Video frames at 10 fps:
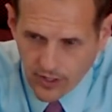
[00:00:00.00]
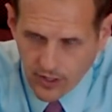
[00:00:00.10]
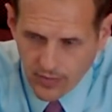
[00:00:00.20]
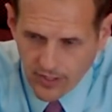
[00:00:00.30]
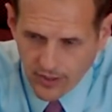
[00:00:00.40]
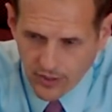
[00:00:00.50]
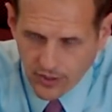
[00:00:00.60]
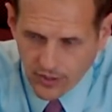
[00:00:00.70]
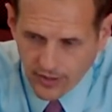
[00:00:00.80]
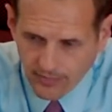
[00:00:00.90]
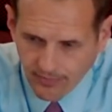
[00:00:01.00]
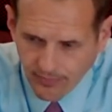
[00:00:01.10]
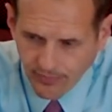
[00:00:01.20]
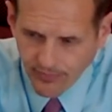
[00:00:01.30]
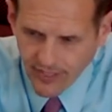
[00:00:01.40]
I mean, it's
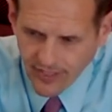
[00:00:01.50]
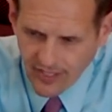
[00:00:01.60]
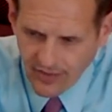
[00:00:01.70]
kind of an